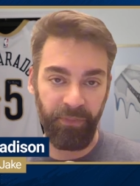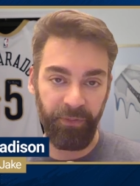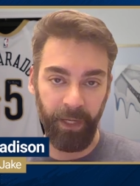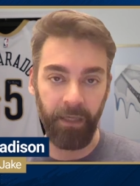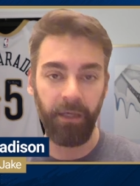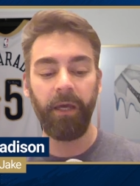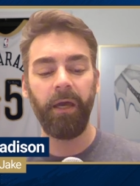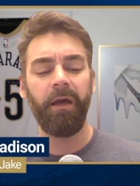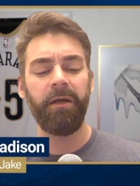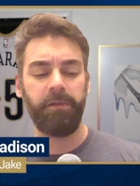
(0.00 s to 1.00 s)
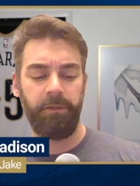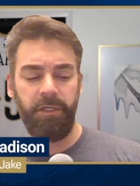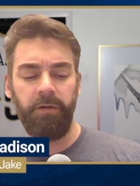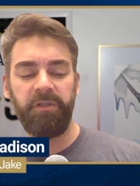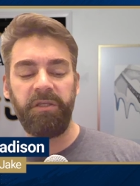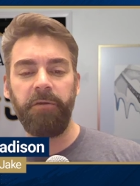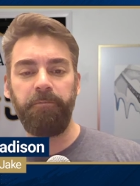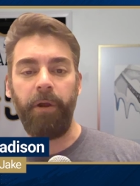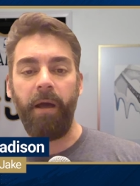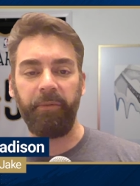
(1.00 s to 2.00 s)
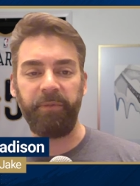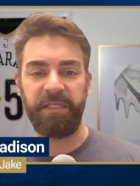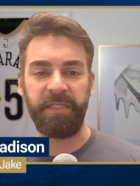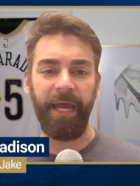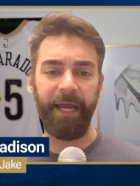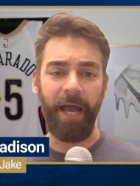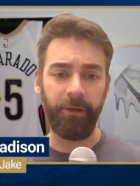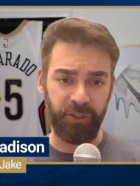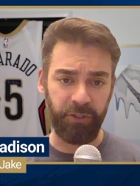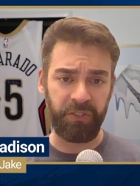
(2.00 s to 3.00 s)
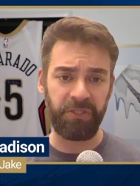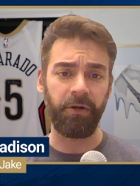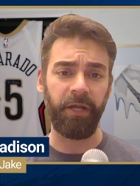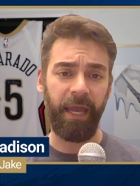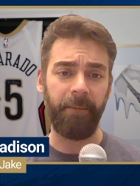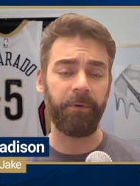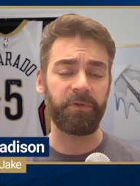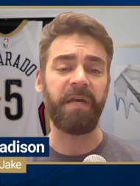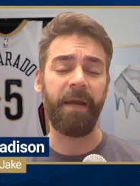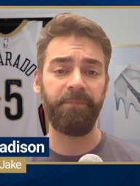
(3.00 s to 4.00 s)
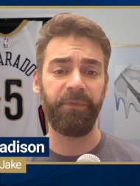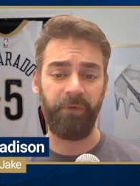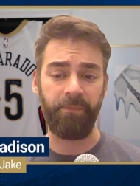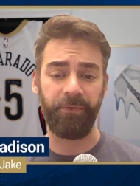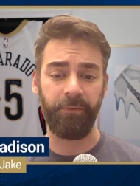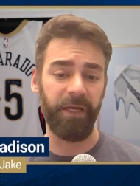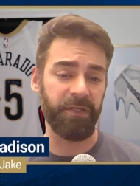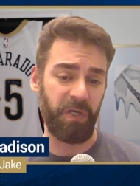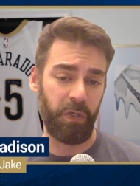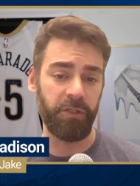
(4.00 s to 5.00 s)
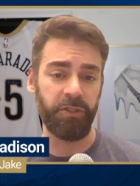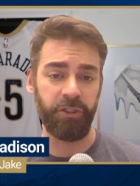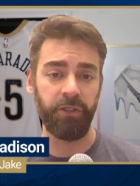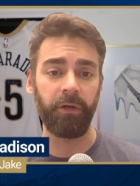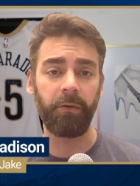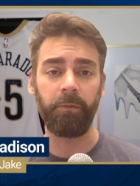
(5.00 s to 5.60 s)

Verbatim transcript: three. You, you'd probably say a guy who shoots thirty-eight percent from three is a good shooter,